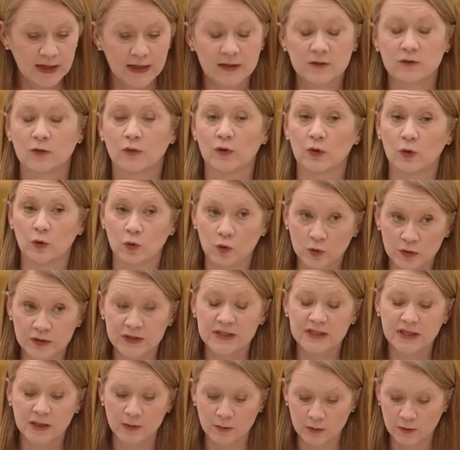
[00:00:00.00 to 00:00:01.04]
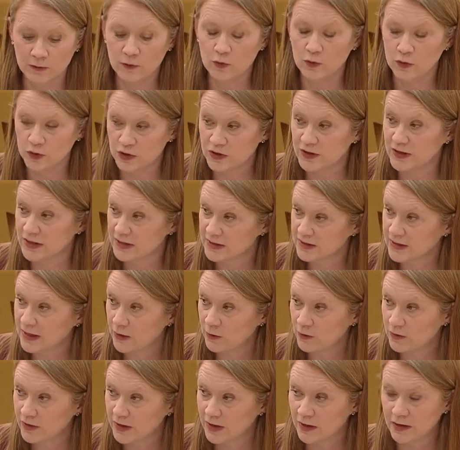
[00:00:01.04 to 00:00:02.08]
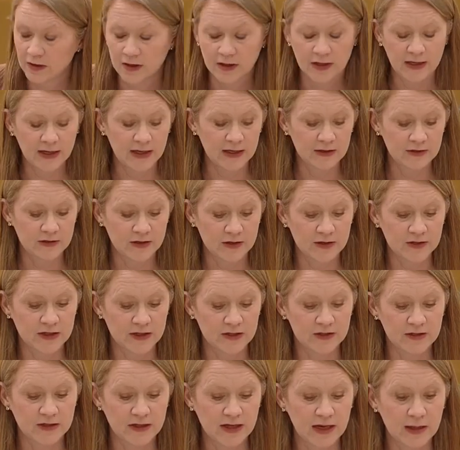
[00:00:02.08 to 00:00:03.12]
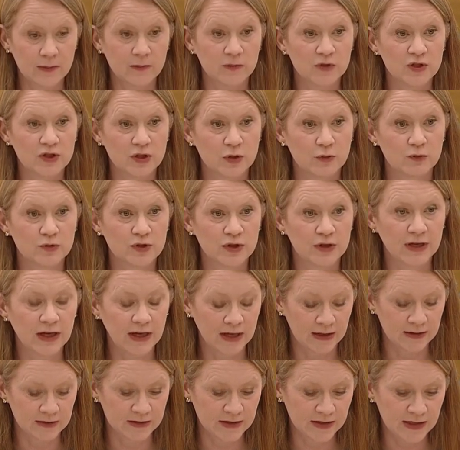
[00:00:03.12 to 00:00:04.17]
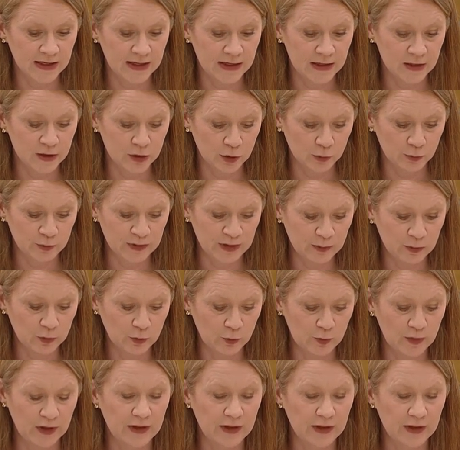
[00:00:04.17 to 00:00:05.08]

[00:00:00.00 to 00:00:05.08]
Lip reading: It's not the only scheme, of course, that's out there to assist children and young people,